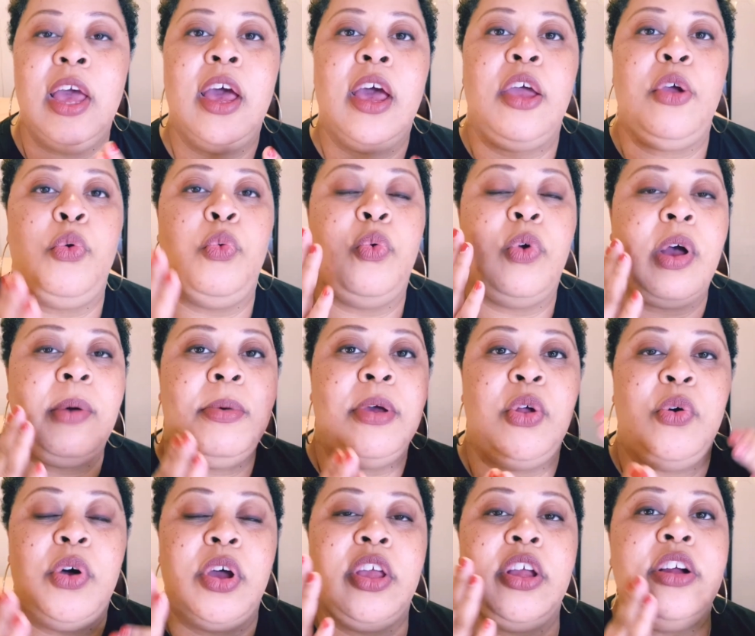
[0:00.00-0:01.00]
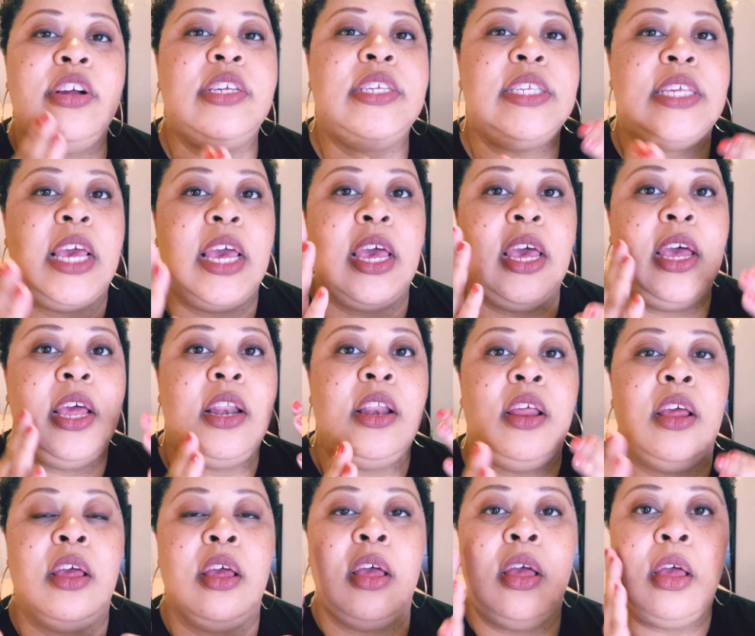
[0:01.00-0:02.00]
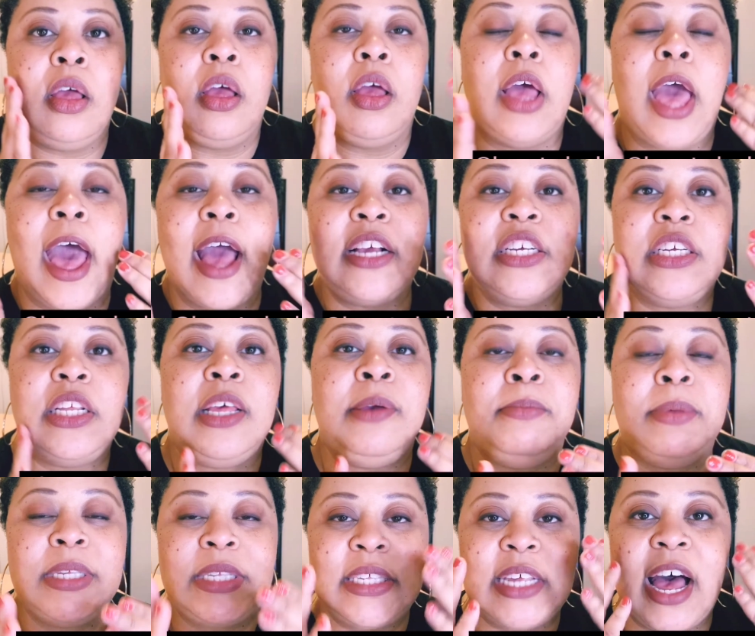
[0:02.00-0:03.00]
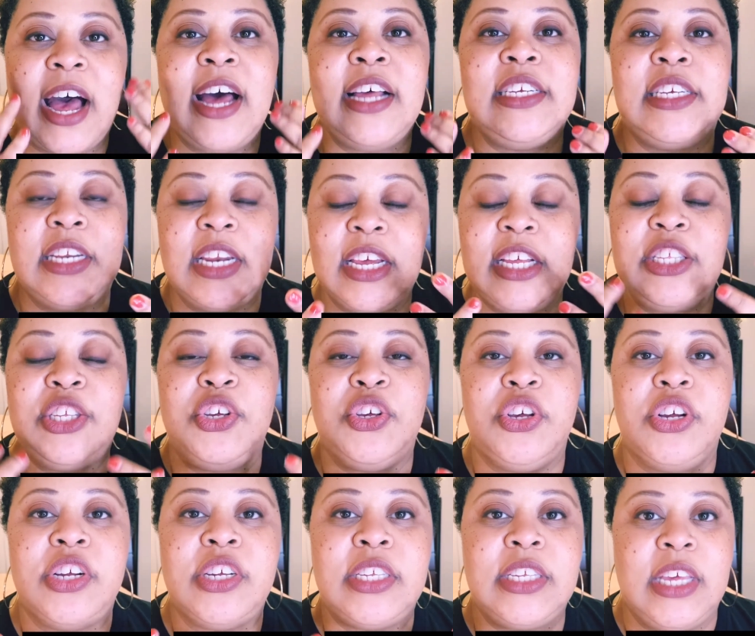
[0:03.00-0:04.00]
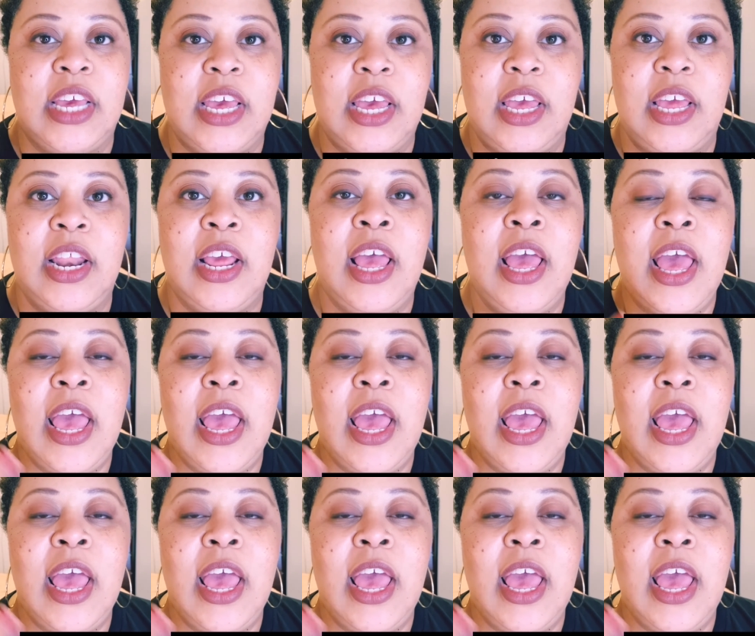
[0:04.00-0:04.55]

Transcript: You rub it on your skin, actually massage it into your skin,